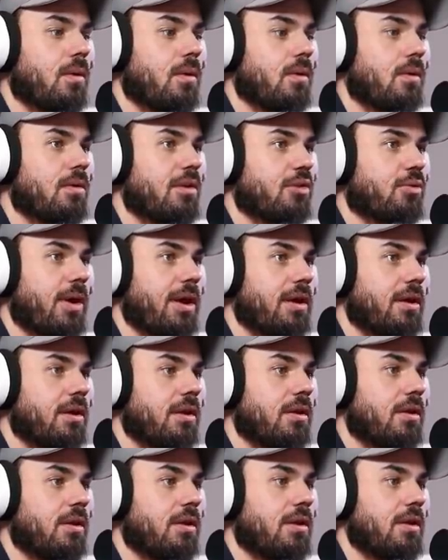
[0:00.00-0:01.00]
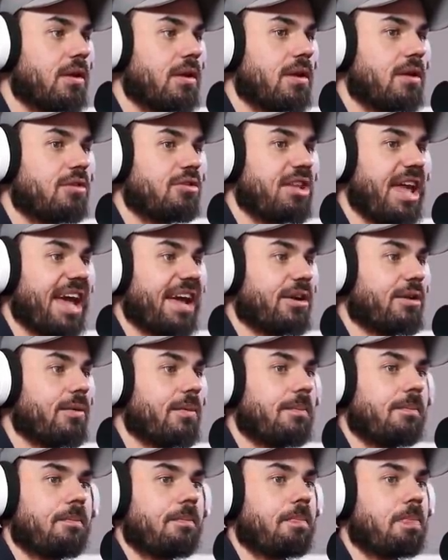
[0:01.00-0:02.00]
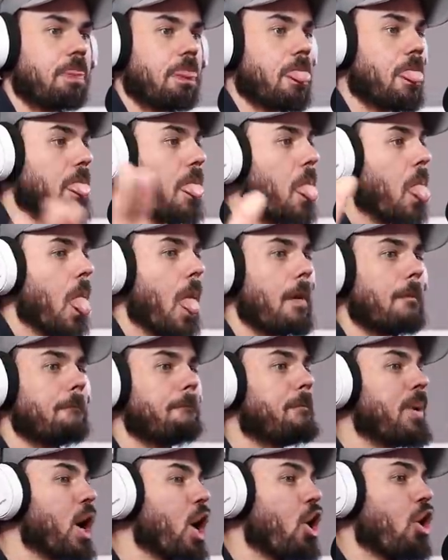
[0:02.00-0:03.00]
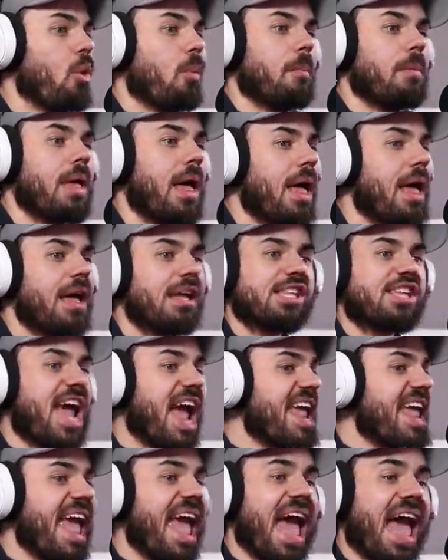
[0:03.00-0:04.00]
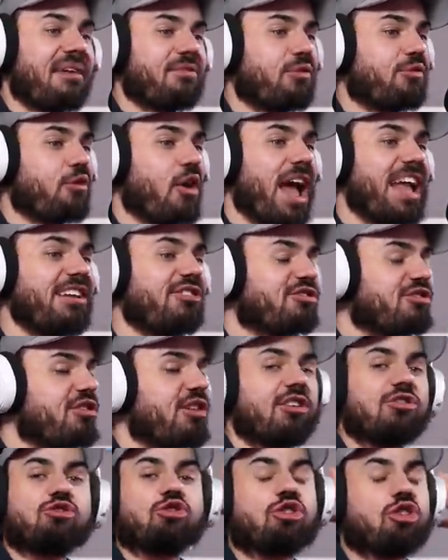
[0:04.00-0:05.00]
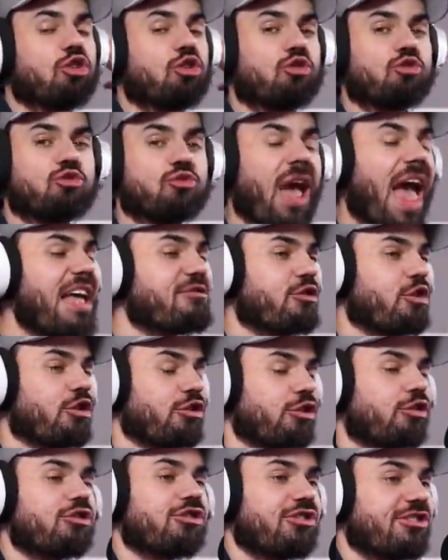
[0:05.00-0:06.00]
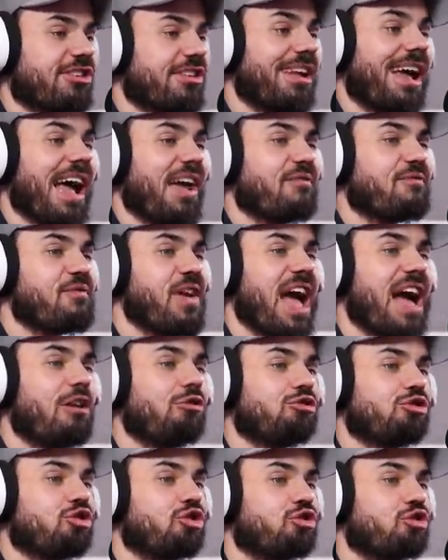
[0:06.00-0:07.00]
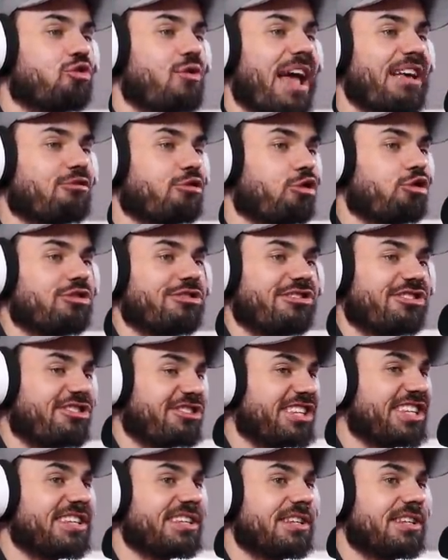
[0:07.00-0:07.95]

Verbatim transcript: This way? Dig. Boom. There you have it, friends. Treasures. I found treasures.